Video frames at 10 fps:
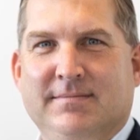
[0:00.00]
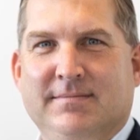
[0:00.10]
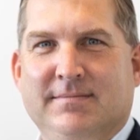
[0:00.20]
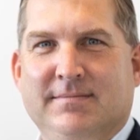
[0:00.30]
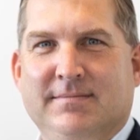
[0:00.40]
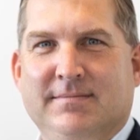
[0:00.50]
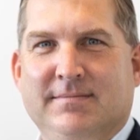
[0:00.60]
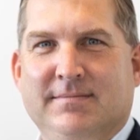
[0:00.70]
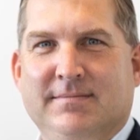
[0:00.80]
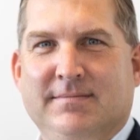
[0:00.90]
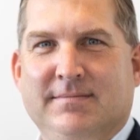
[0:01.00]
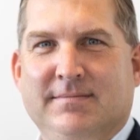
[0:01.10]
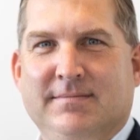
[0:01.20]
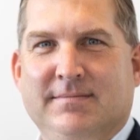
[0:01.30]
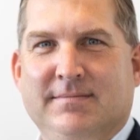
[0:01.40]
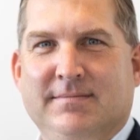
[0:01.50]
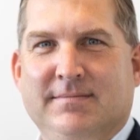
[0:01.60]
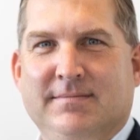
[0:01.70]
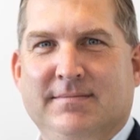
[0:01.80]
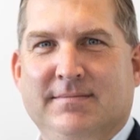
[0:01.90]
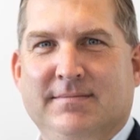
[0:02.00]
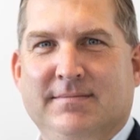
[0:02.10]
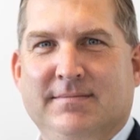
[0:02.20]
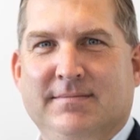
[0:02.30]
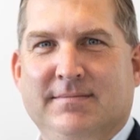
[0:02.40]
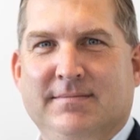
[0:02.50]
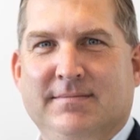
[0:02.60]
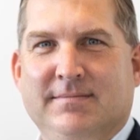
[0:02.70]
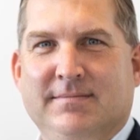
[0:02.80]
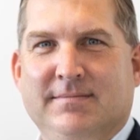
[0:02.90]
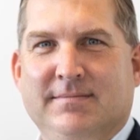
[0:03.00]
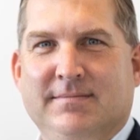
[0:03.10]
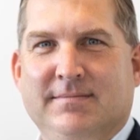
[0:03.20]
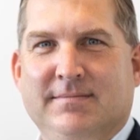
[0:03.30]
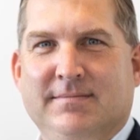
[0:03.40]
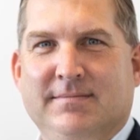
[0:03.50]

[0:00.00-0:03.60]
[no speech]